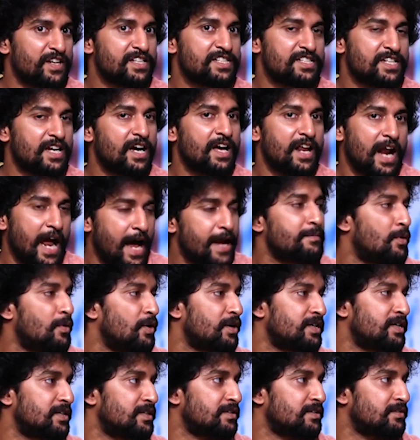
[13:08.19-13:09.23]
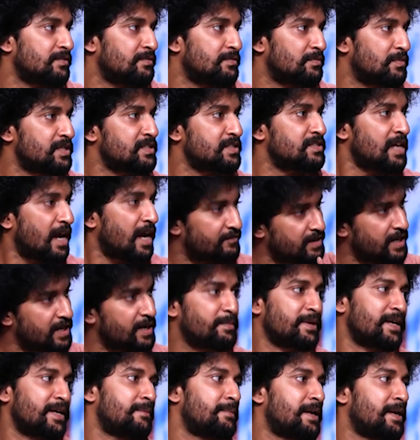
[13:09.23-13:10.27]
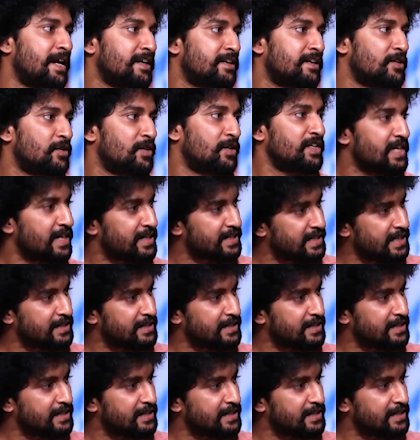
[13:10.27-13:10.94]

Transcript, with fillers: first car i bought was after i became an actor only okay.